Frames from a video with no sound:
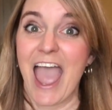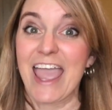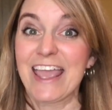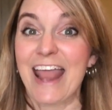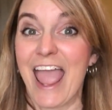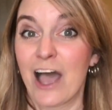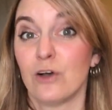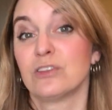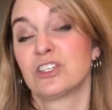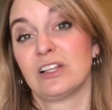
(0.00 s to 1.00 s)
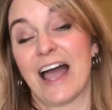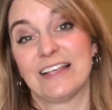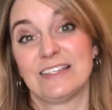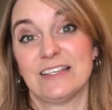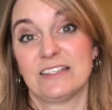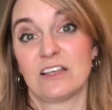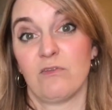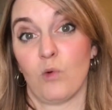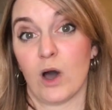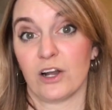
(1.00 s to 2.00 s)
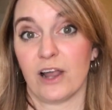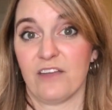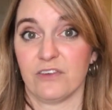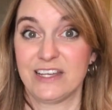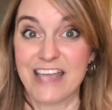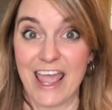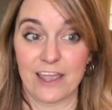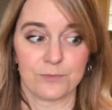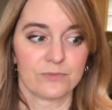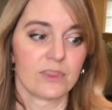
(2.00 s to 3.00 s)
eight ounce glasses of water every day.